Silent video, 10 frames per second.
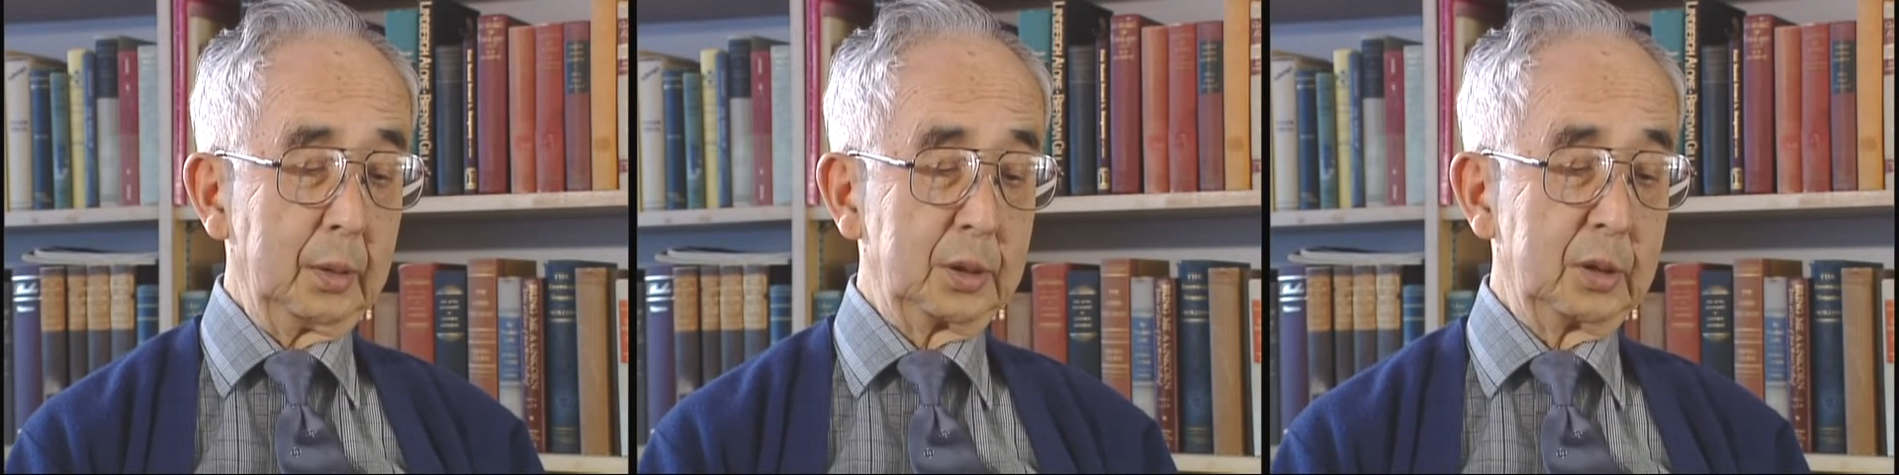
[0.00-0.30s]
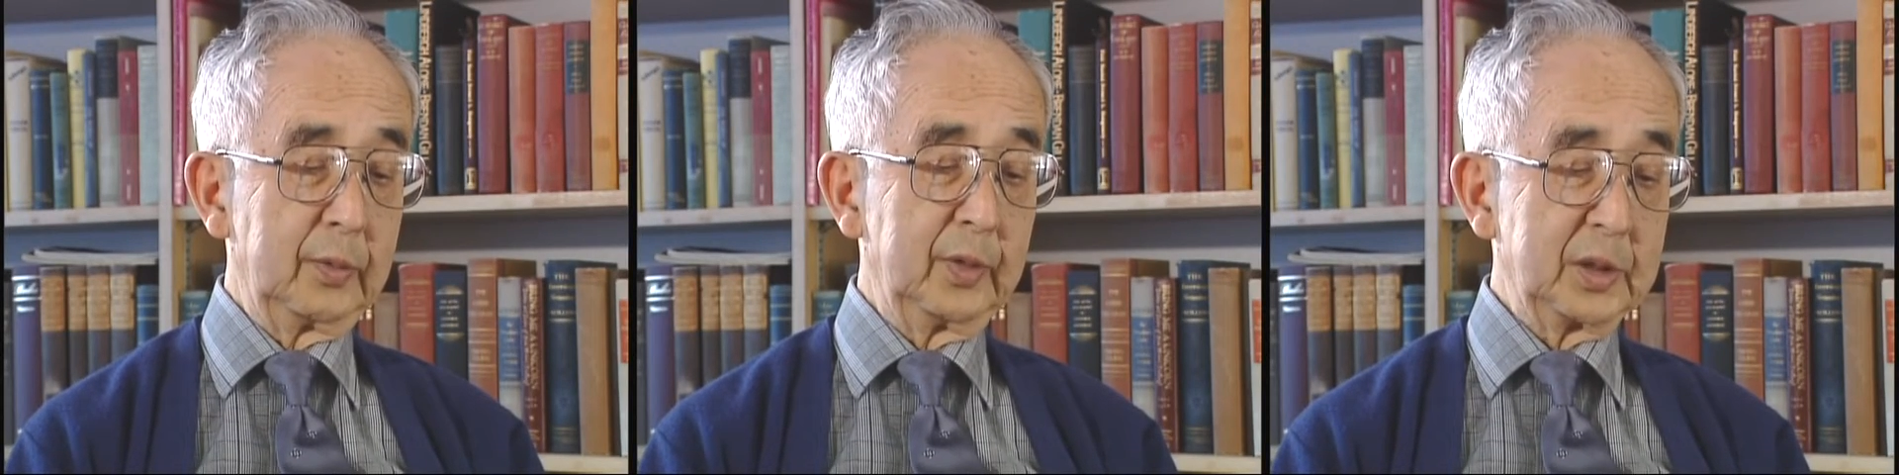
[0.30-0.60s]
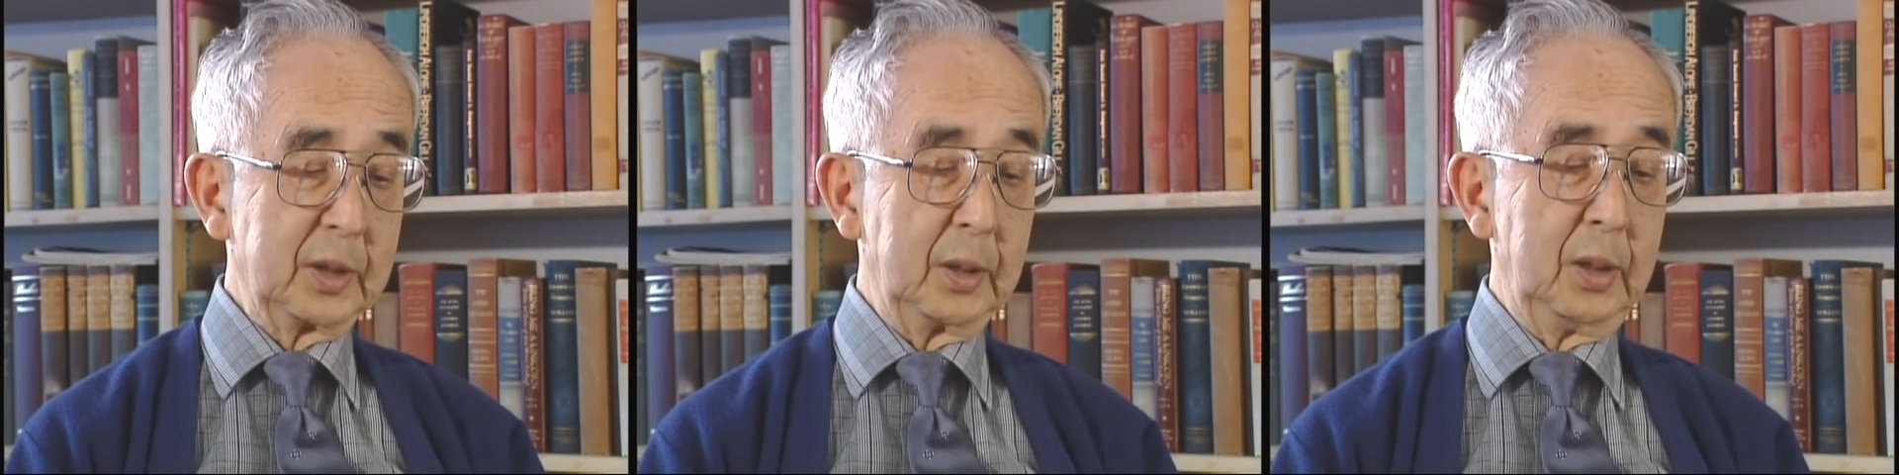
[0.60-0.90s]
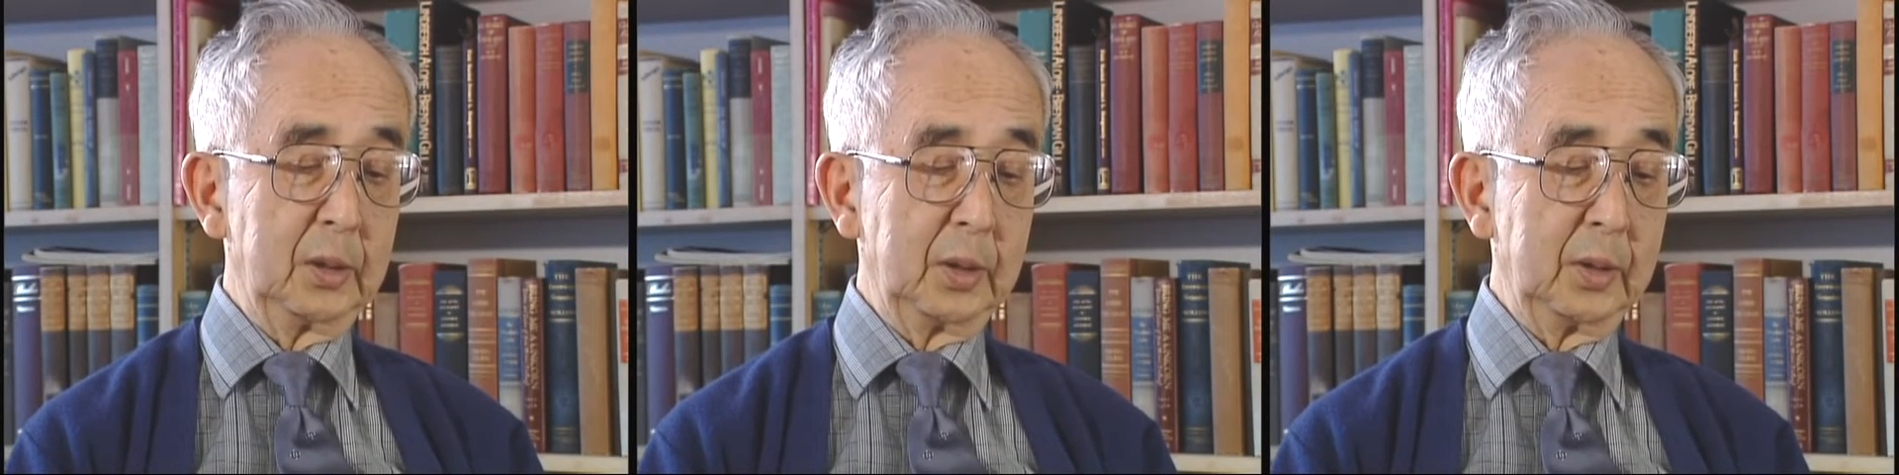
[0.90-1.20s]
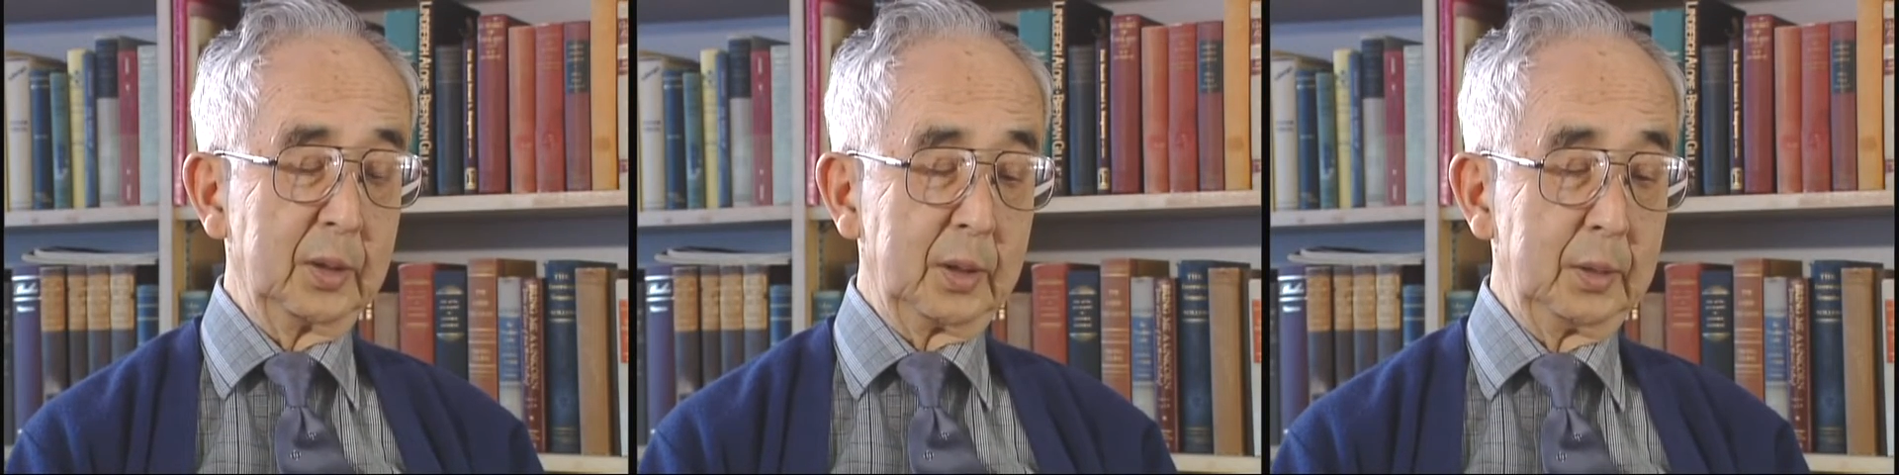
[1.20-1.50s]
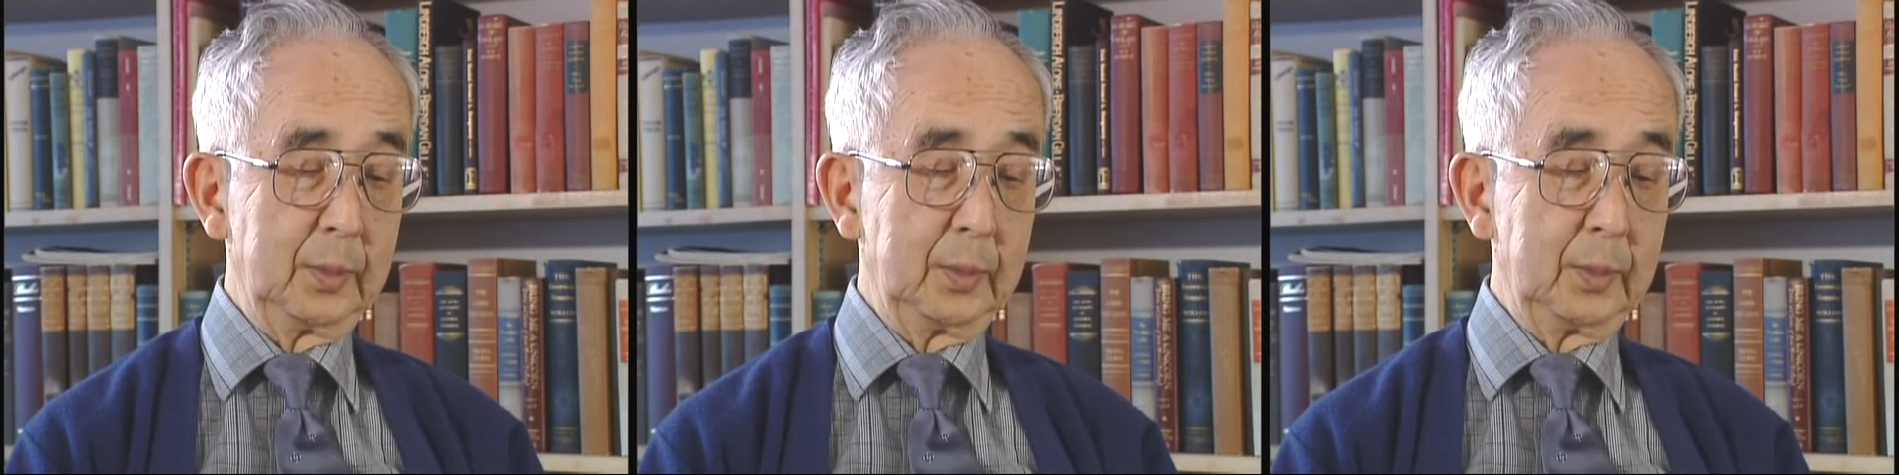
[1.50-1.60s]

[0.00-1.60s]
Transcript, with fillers: serve as an alternate